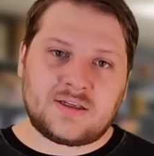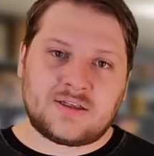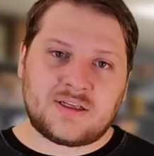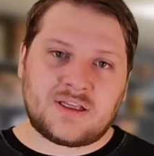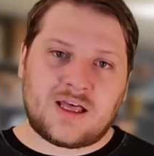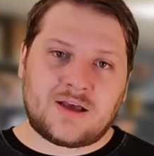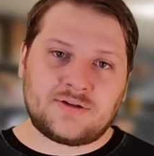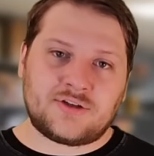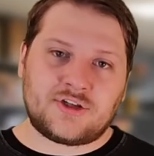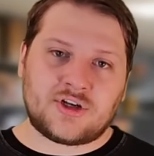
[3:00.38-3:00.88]

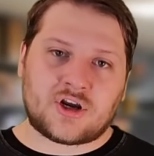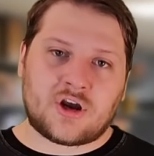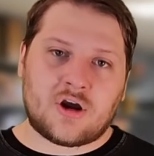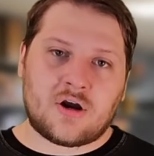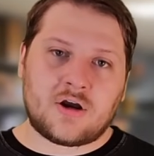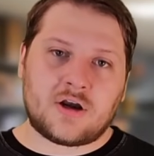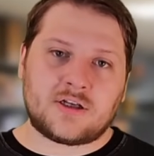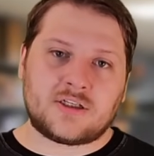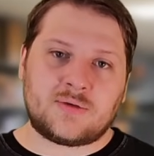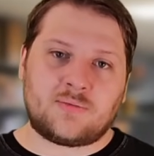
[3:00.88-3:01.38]
allows
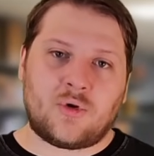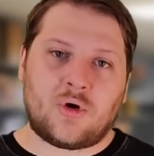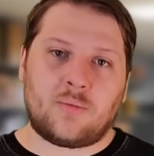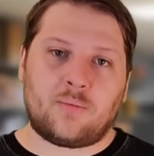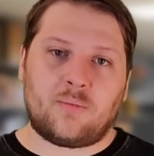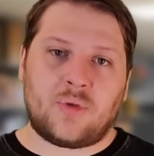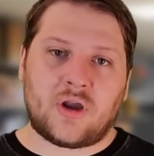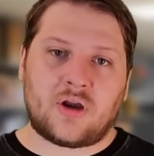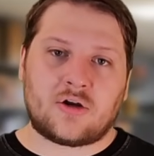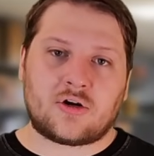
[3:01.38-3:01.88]
Chikara to
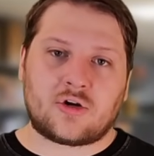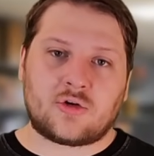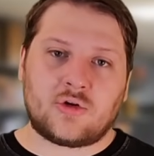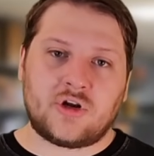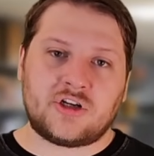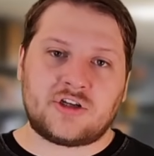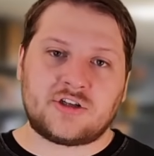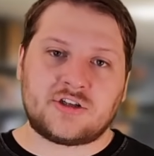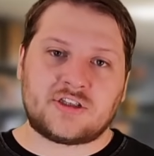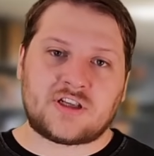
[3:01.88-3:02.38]
put bigger
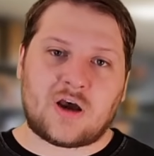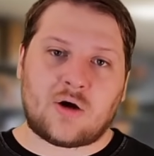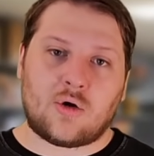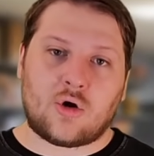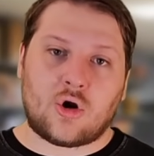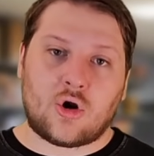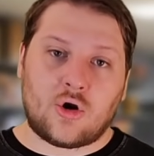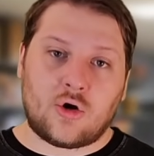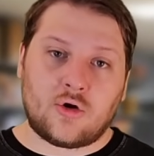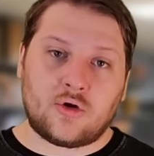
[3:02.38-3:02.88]
creatures
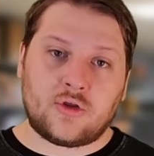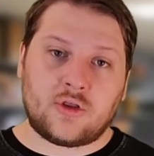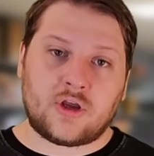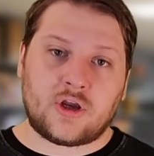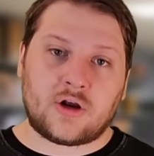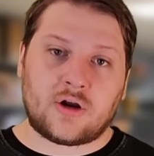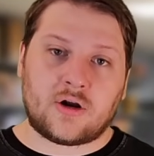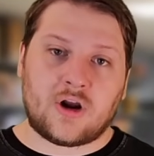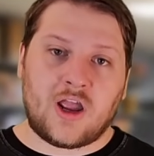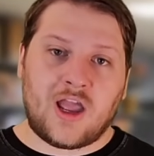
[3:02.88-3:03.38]
out
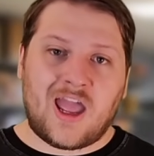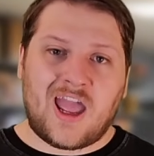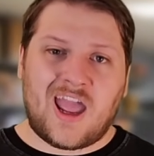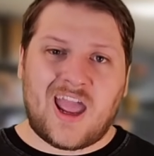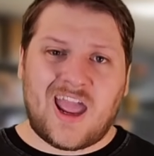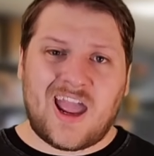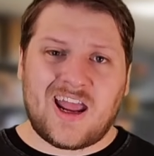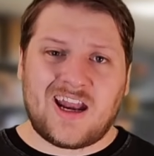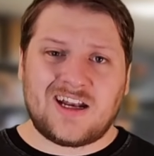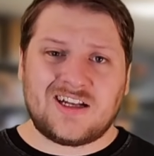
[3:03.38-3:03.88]
earlier
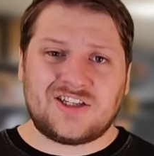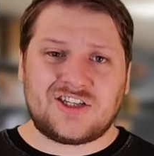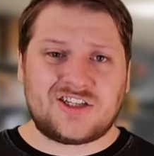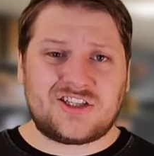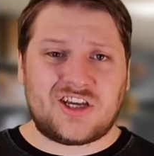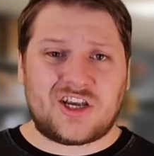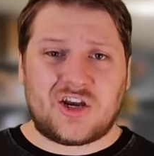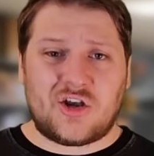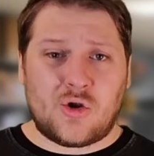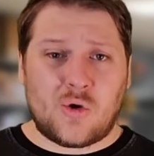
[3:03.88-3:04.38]
and
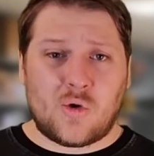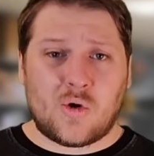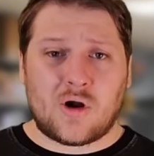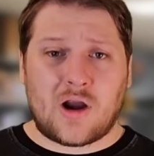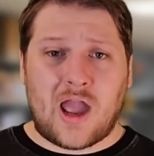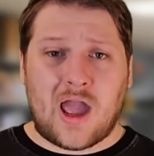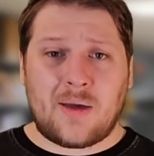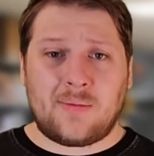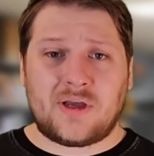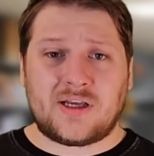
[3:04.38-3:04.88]
just ignore
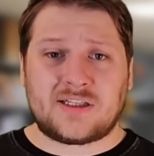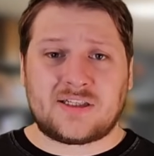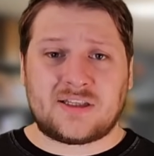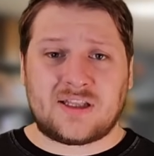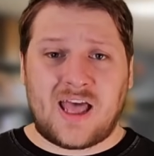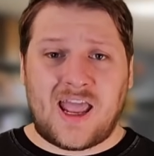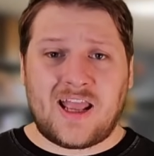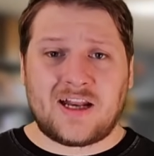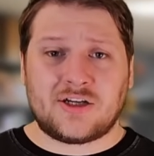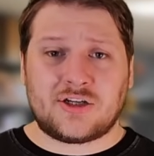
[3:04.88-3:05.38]
Emi's
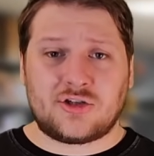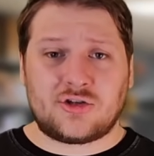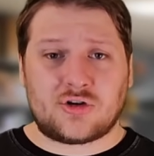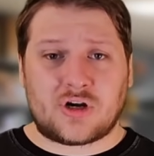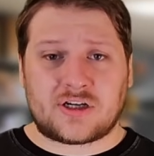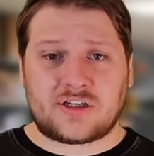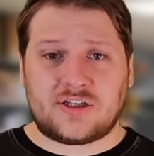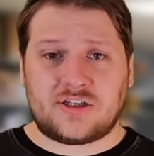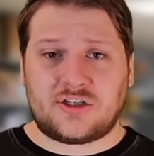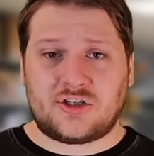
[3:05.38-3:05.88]
land
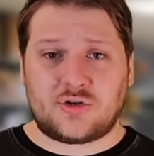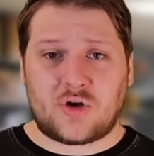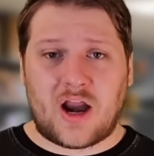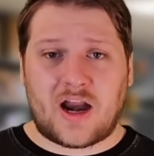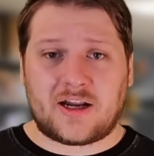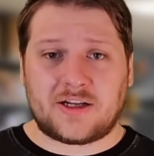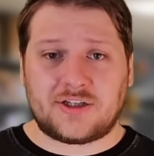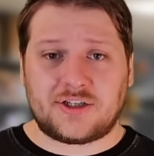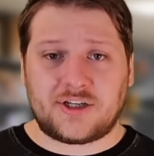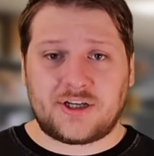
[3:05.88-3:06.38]
destruction
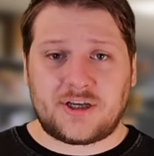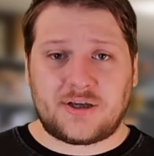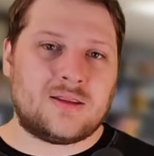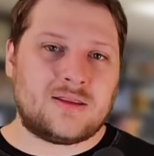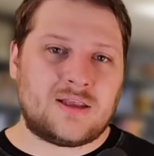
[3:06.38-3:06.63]
strategy.